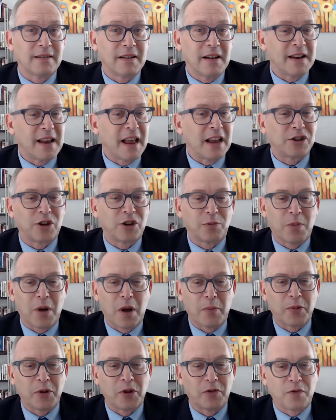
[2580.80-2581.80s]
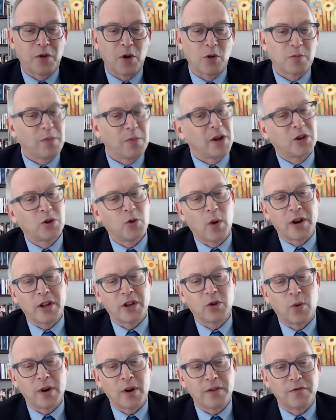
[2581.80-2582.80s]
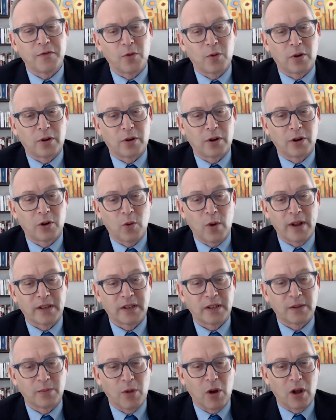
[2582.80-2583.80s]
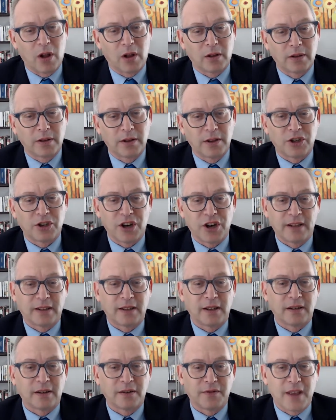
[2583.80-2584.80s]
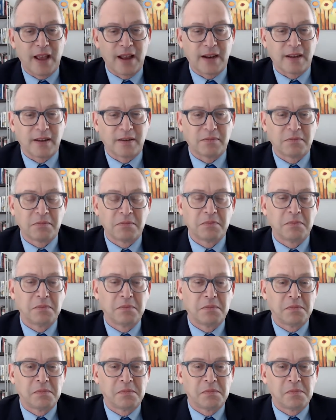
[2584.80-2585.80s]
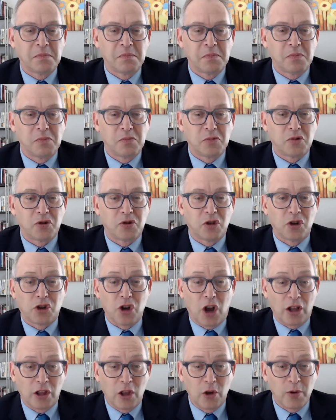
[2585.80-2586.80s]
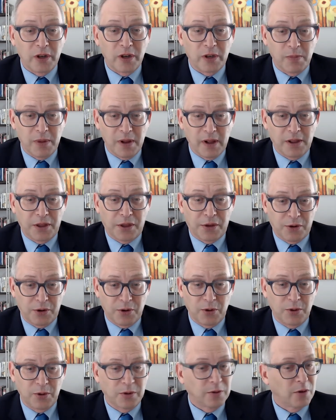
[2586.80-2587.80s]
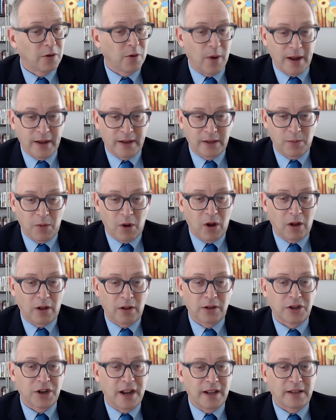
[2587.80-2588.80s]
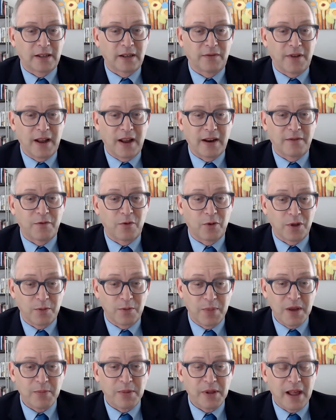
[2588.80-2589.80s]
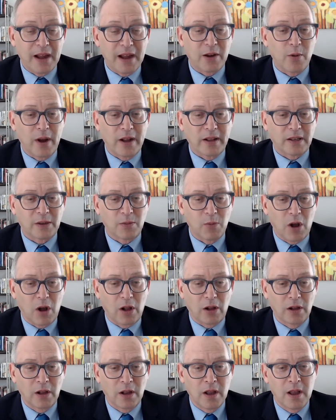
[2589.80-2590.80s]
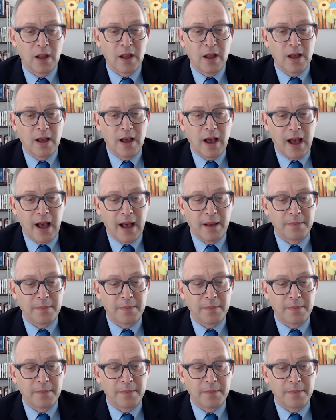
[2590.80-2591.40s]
a national popular vote by 2024 are quite small. The chances of getting the John Lewis bill through, quite small. The chances of getting For the People Act, quite small. There